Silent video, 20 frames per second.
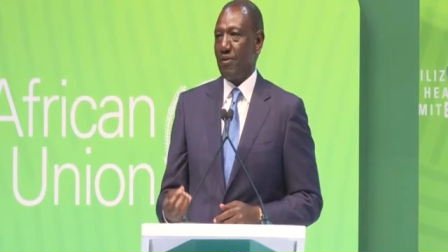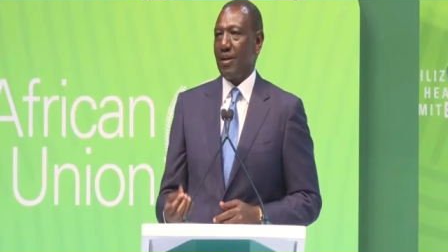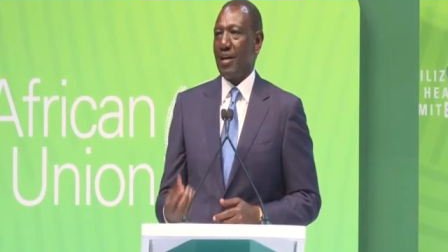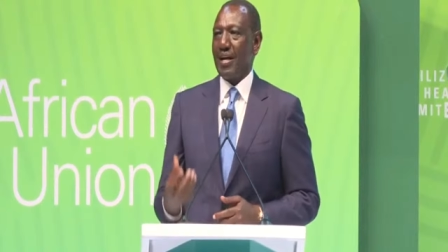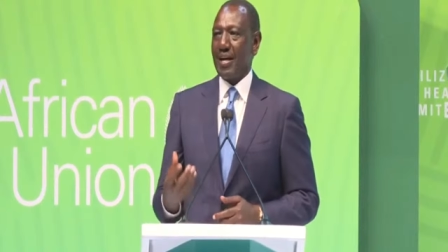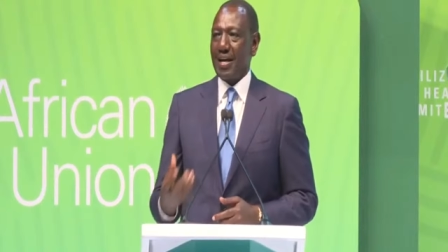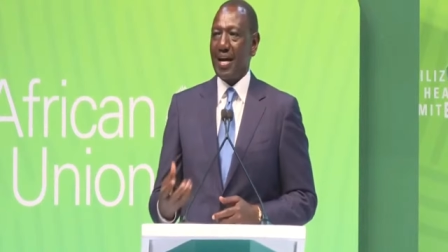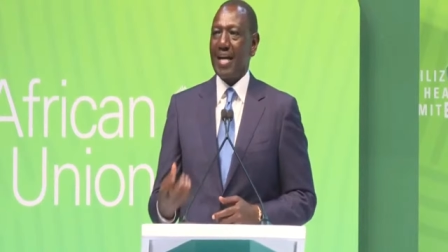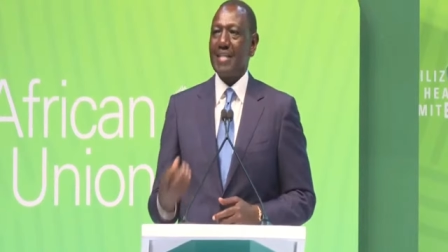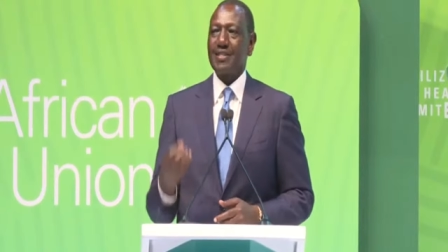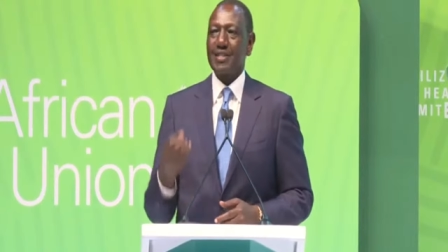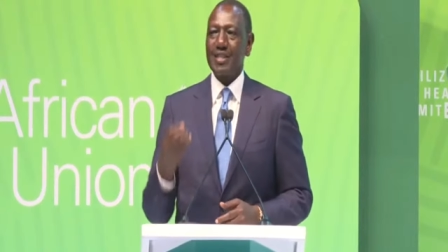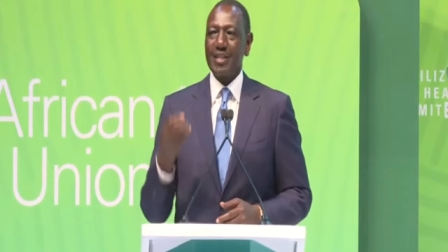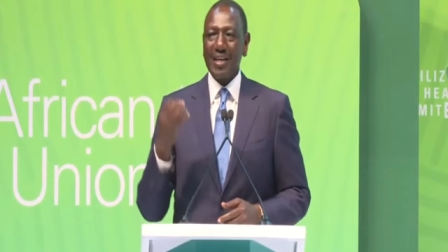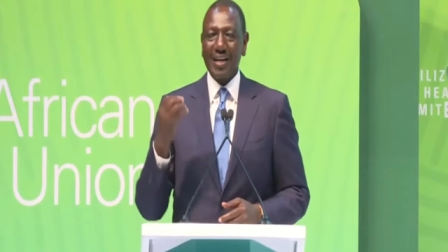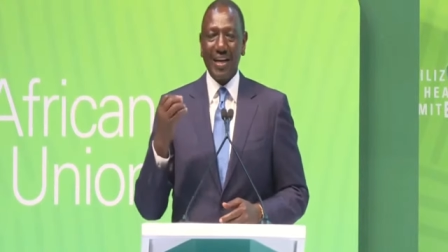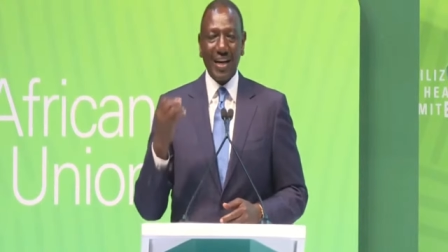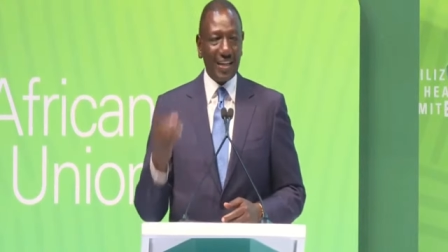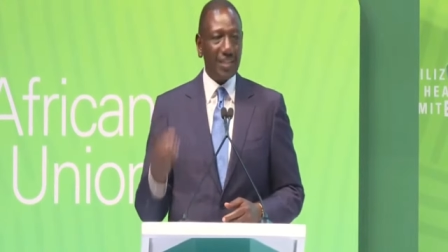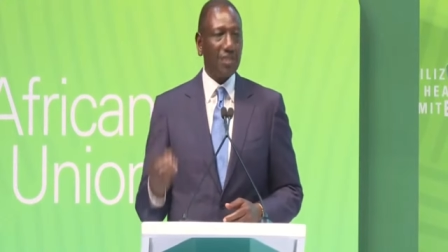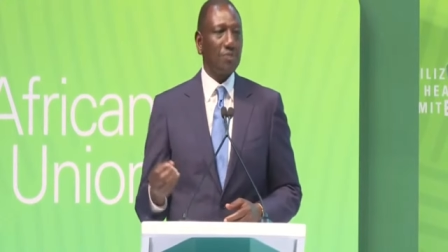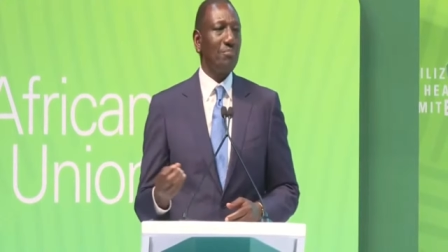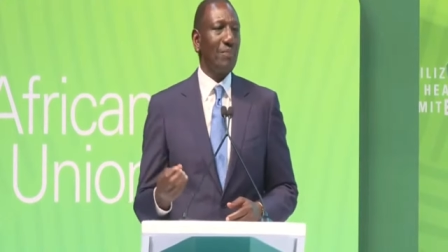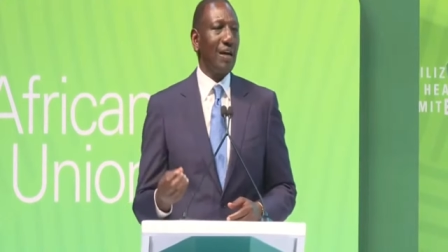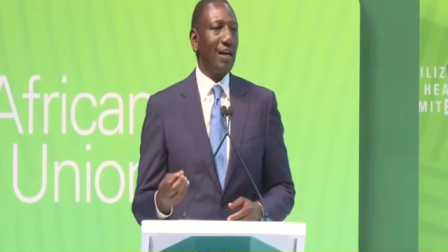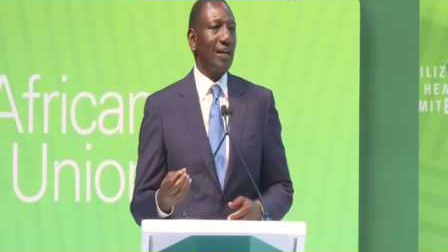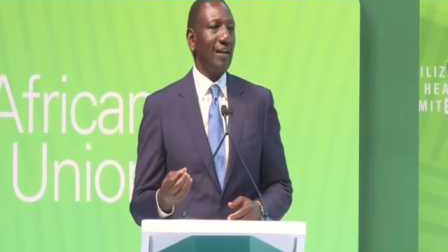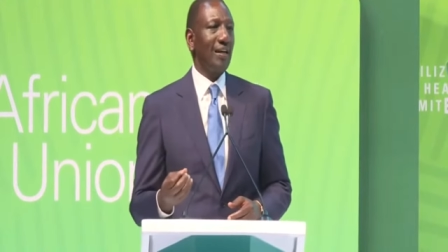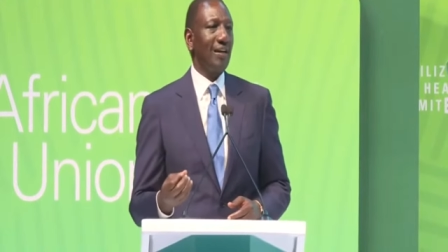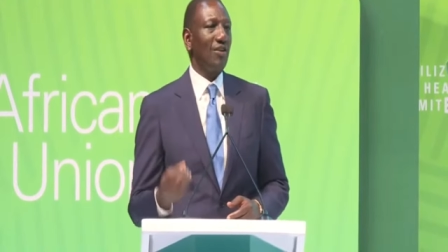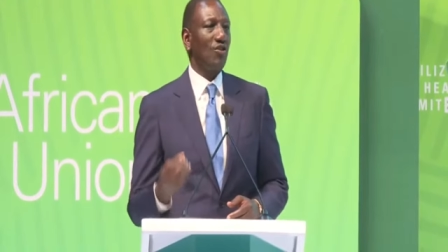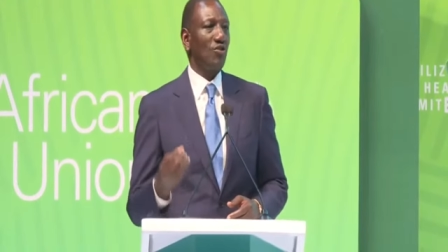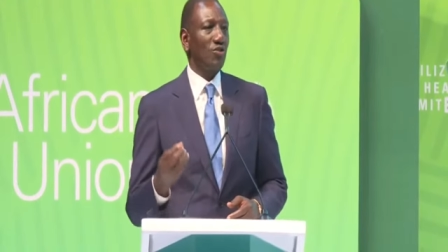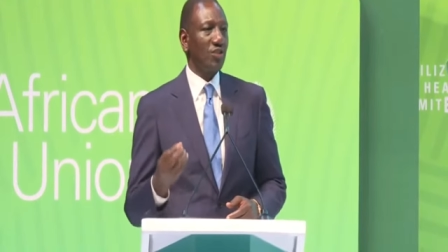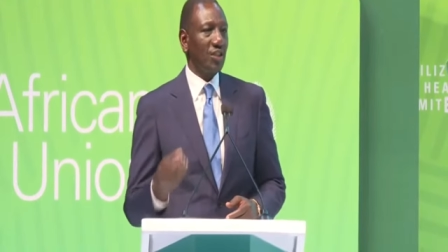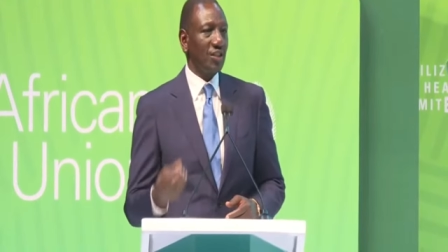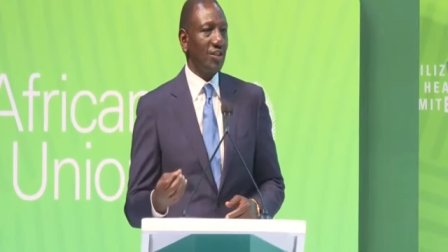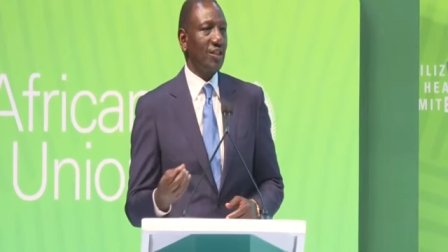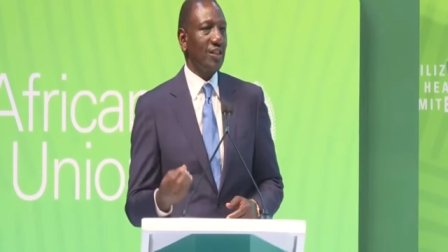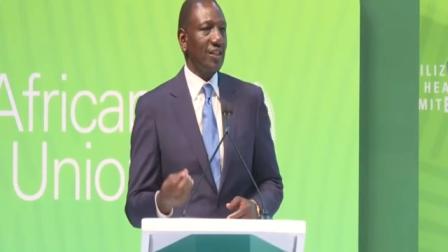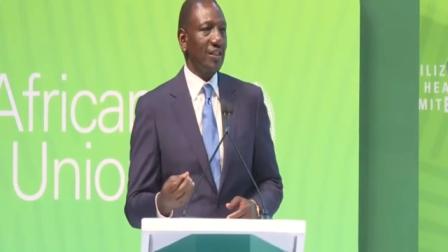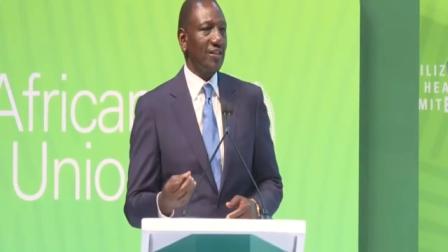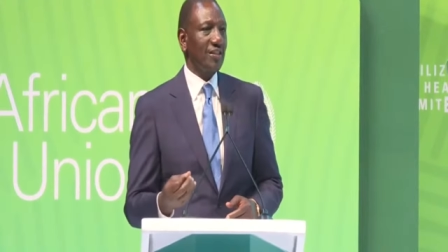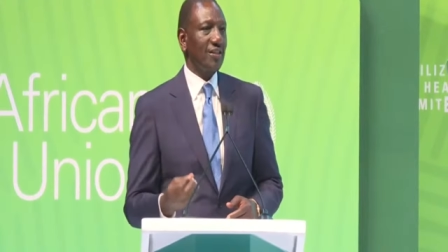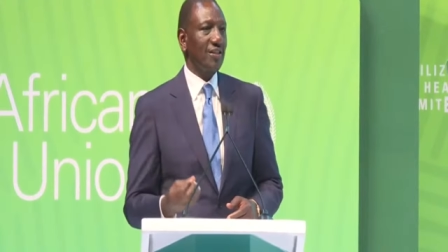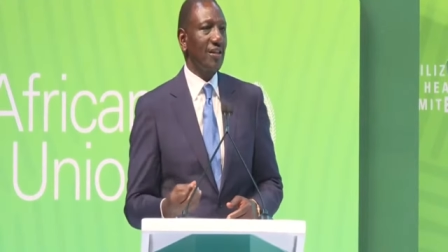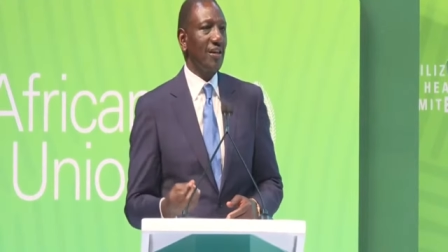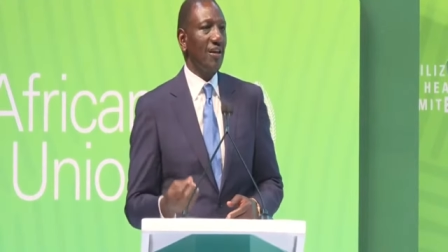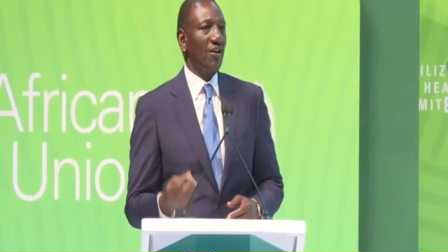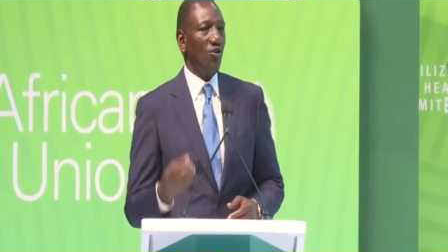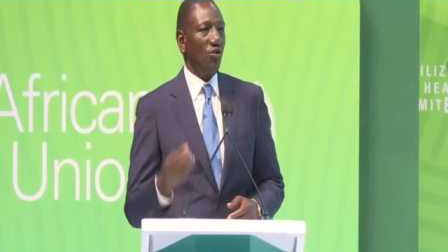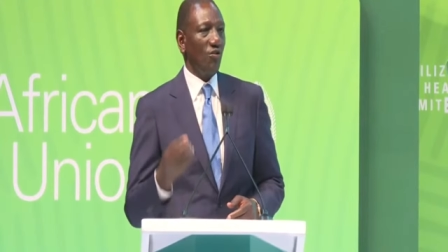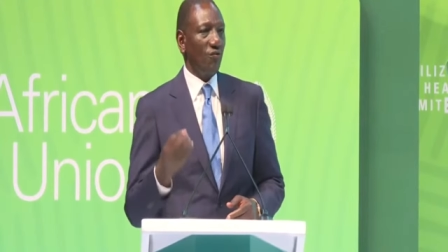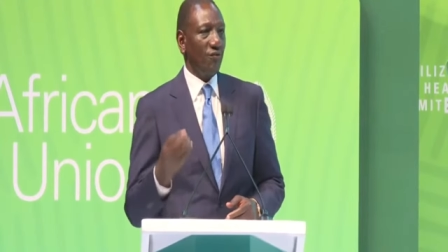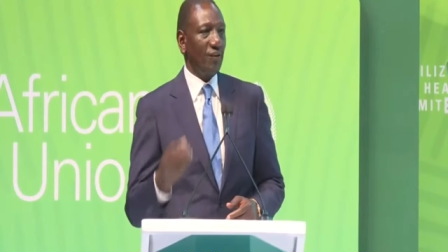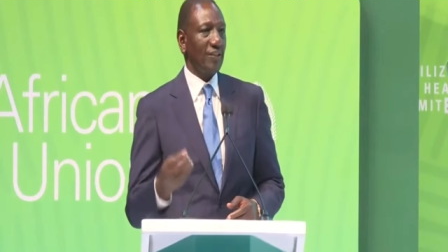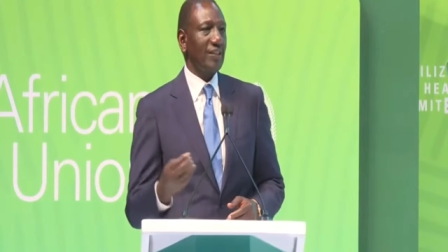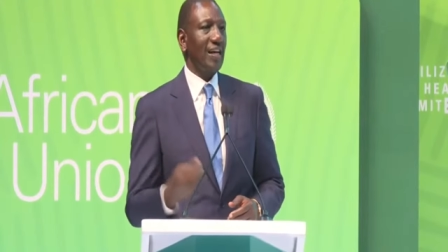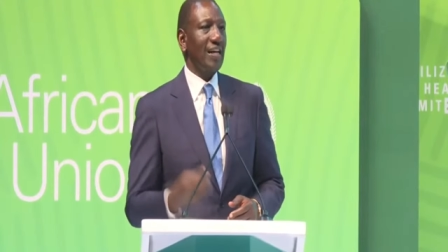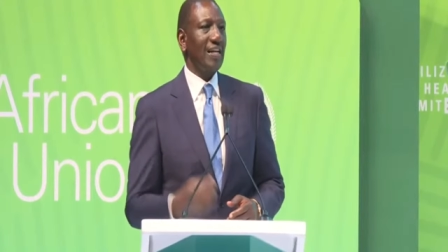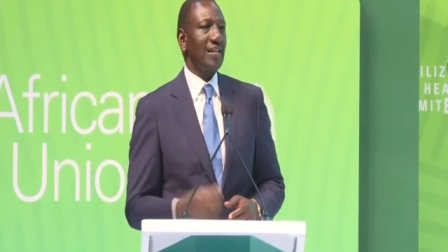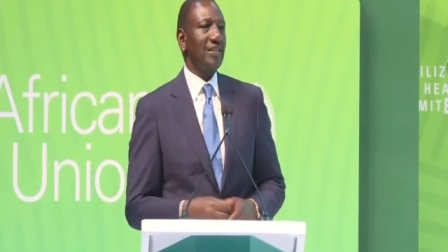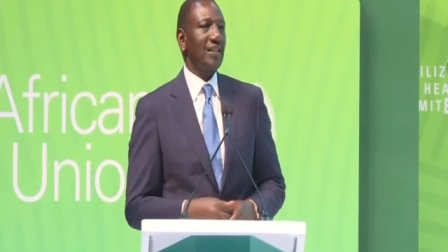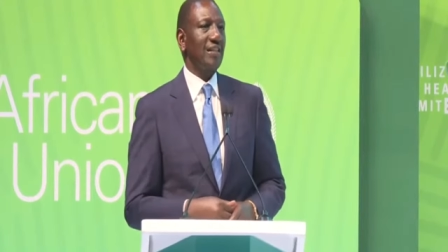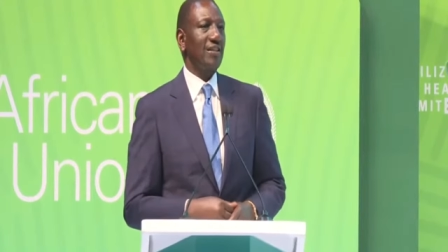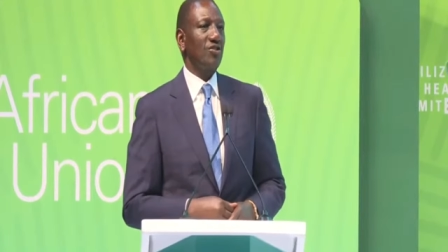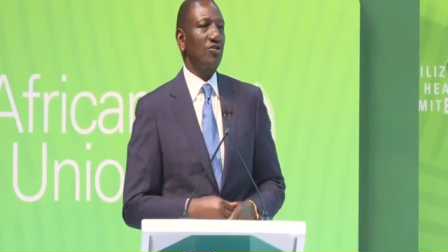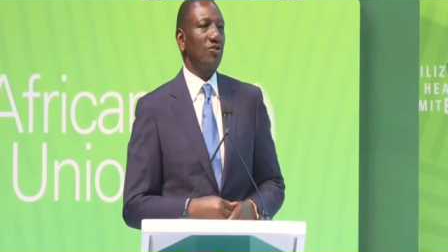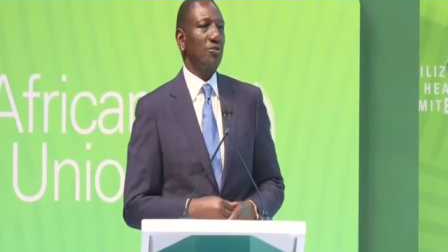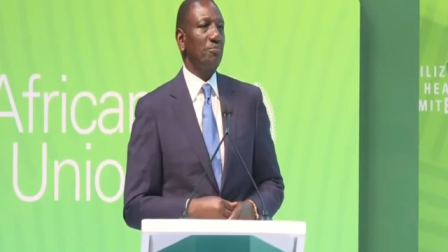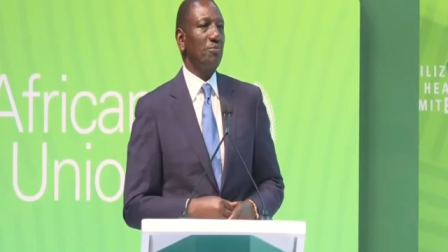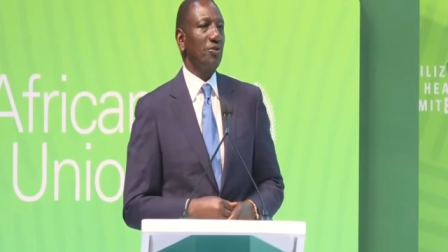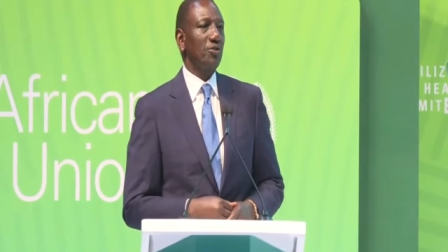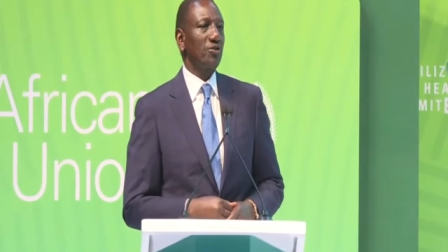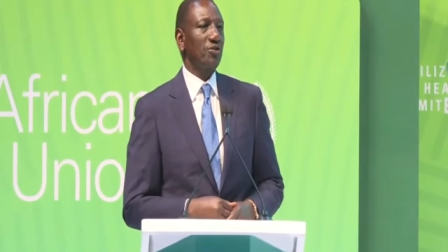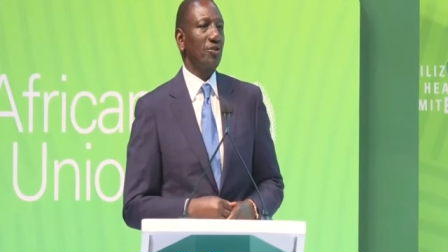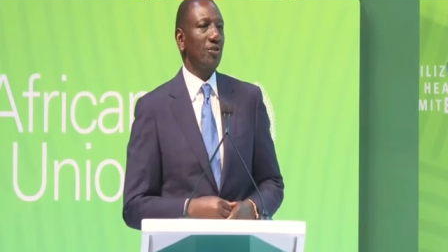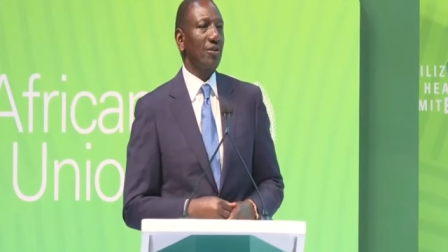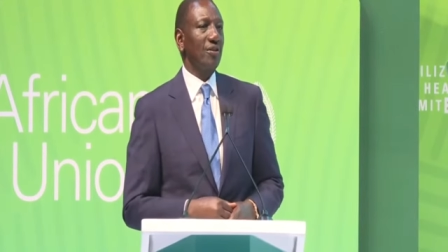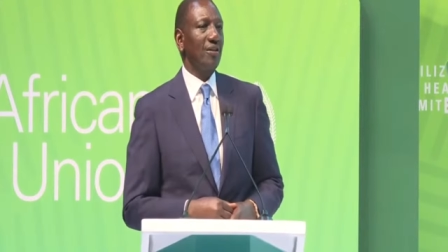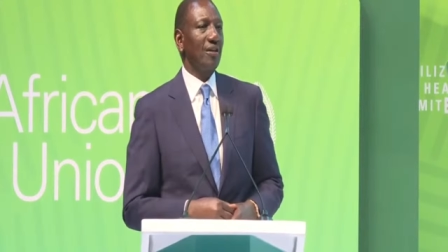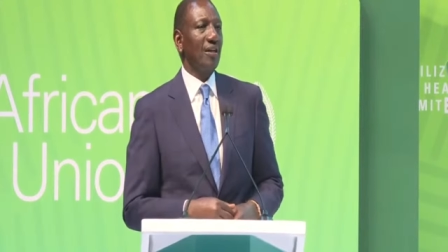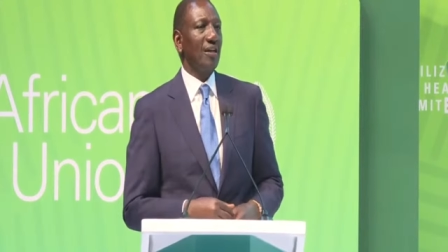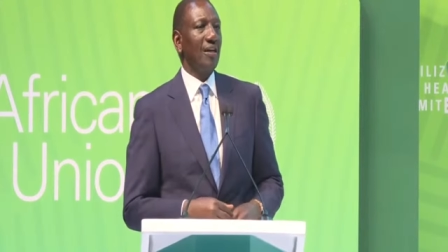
Enhancing last-mile logistics of fertilizer distribution